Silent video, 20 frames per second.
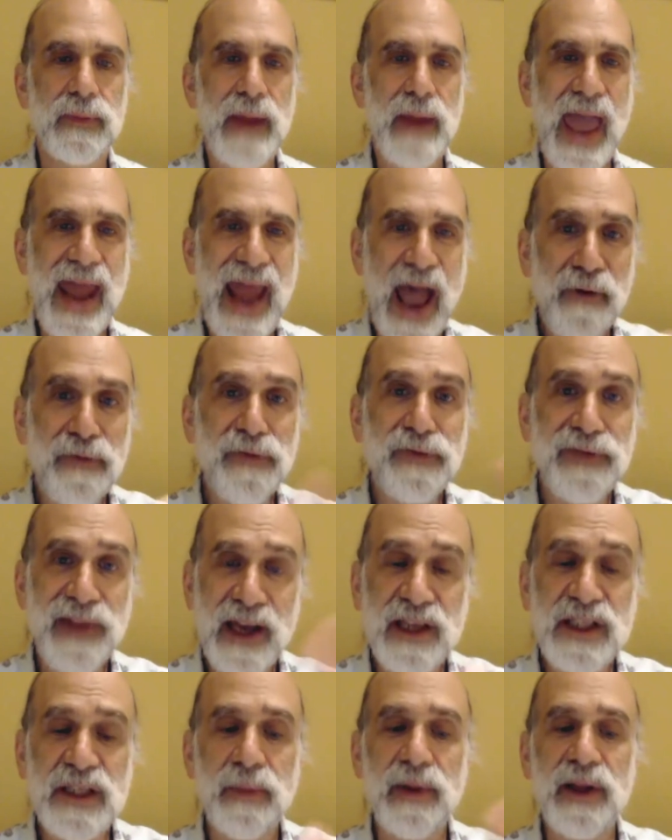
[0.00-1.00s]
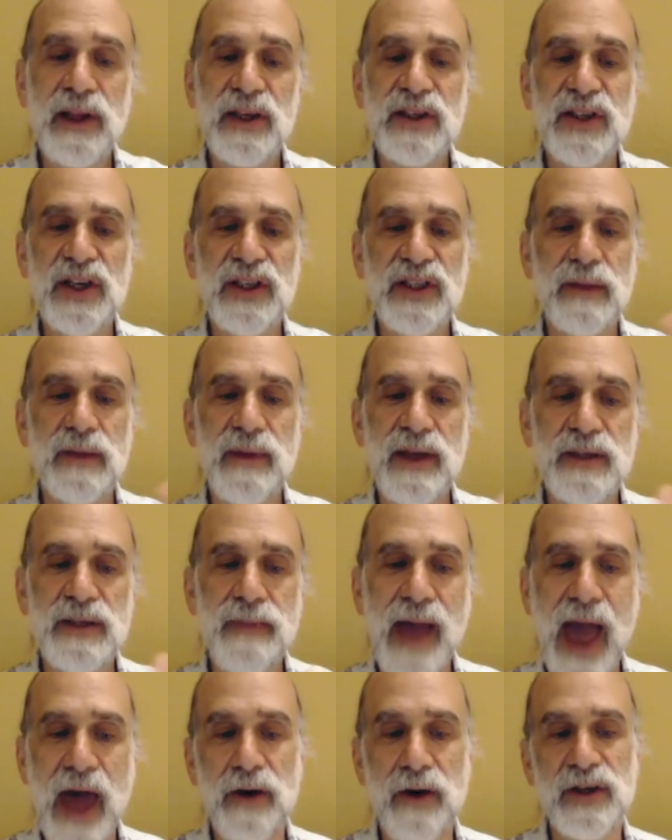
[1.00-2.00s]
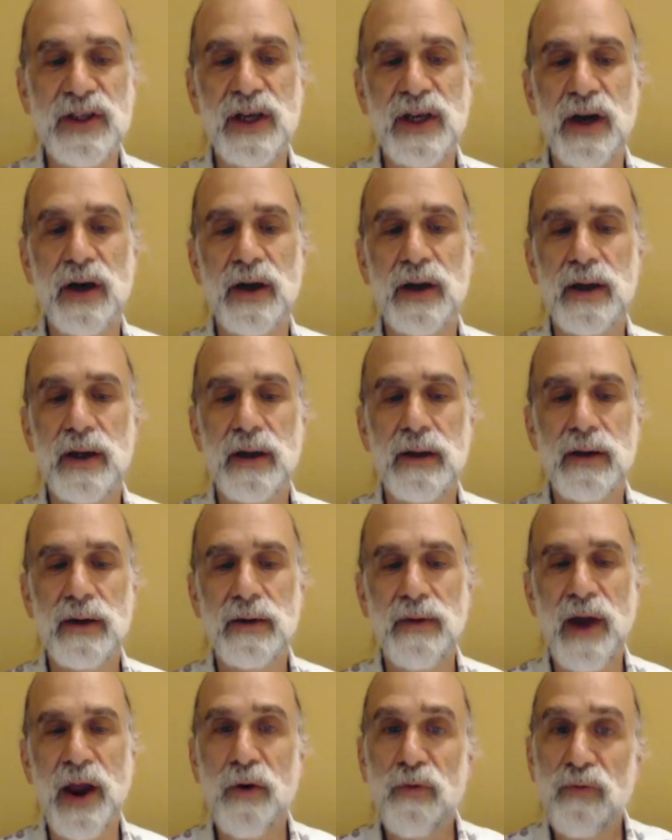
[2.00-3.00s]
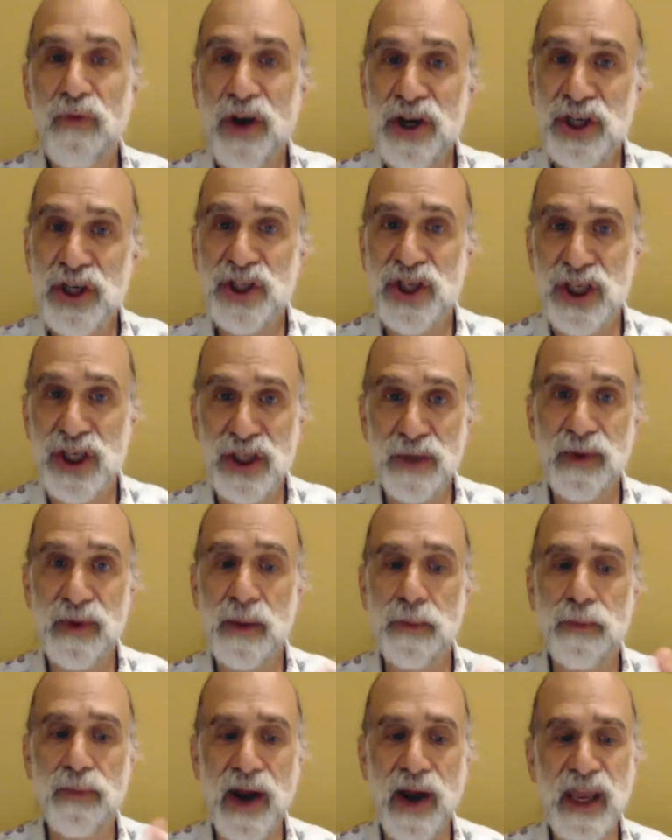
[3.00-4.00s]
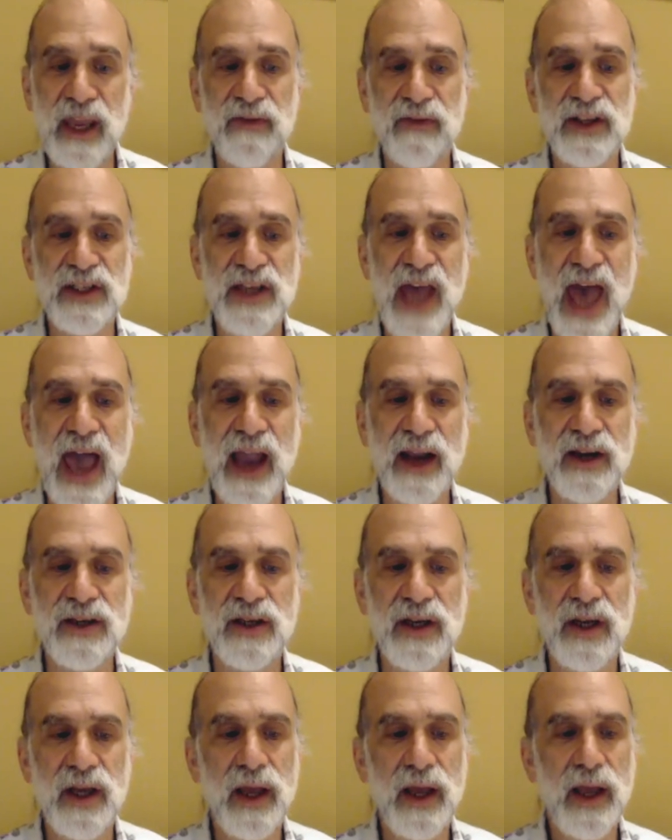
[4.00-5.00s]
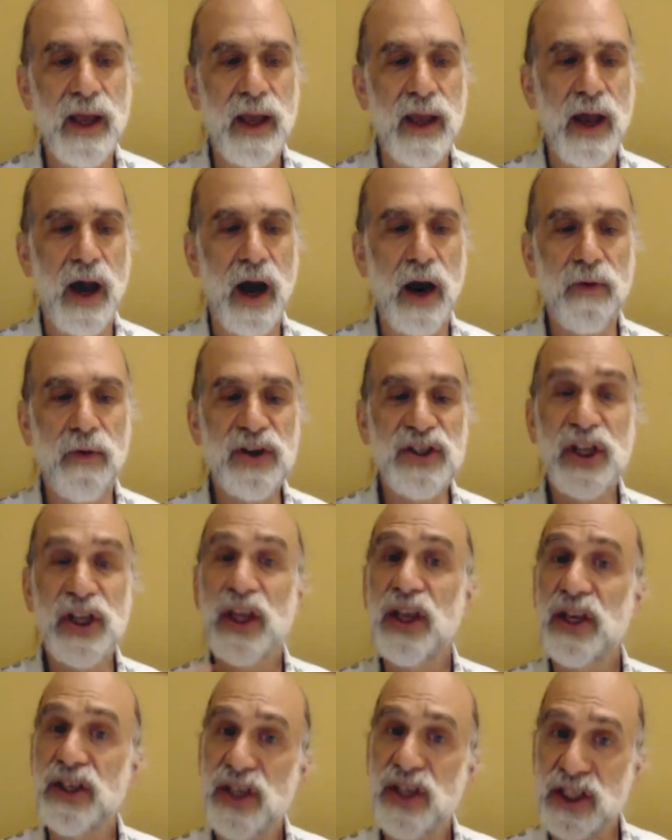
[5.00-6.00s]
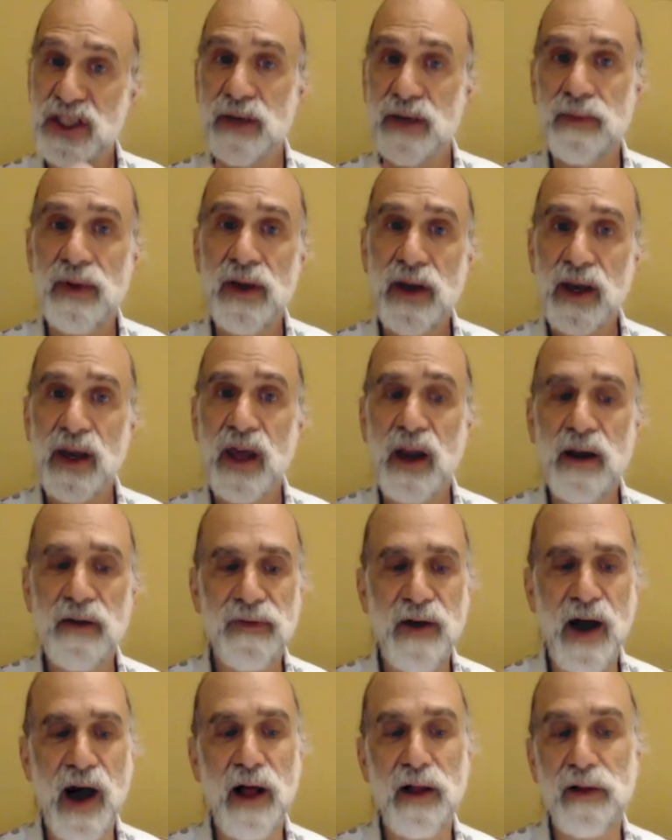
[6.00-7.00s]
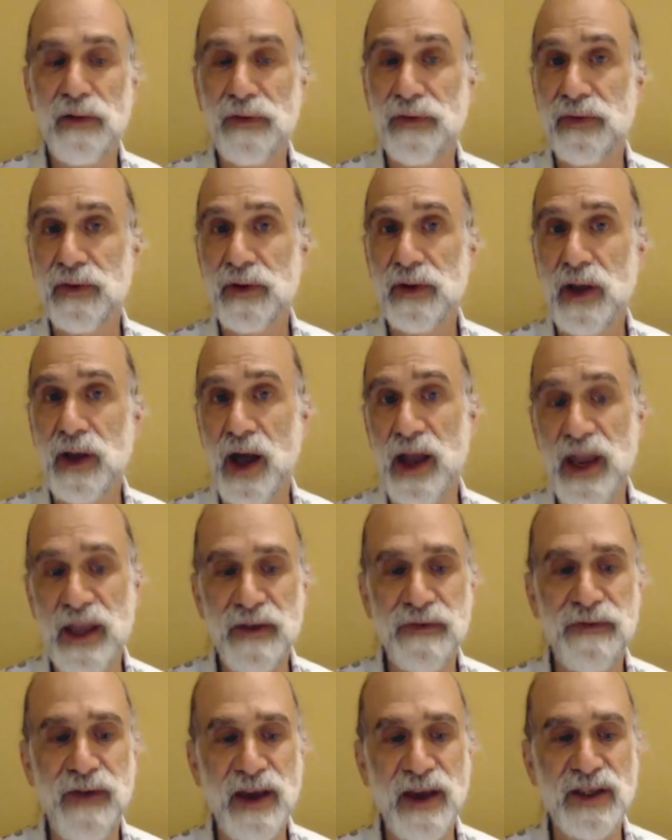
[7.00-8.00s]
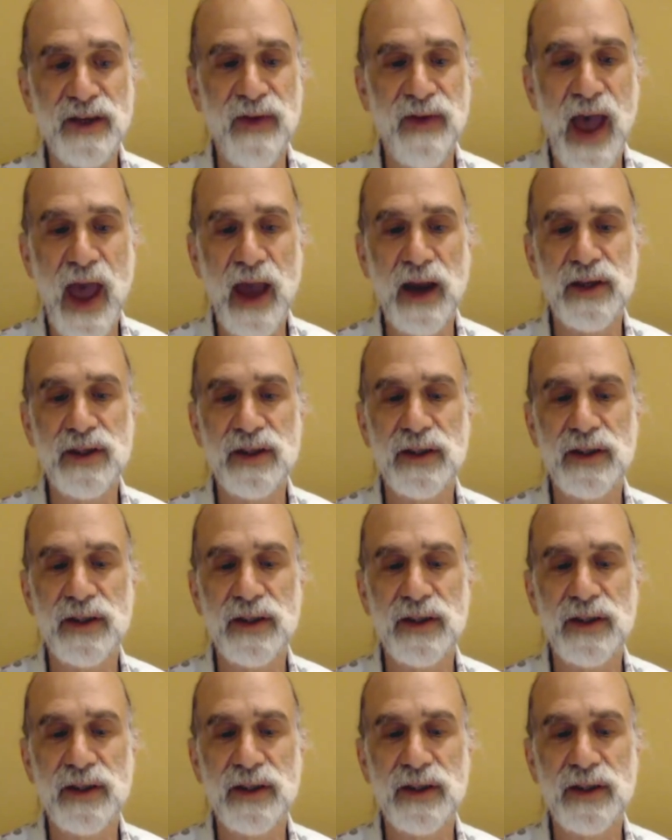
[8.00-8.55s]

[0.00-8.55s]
And how flexible a system is matters here. And a rigid system can break if it's hacked. A resilient system can evolve uh, in the face of hacks.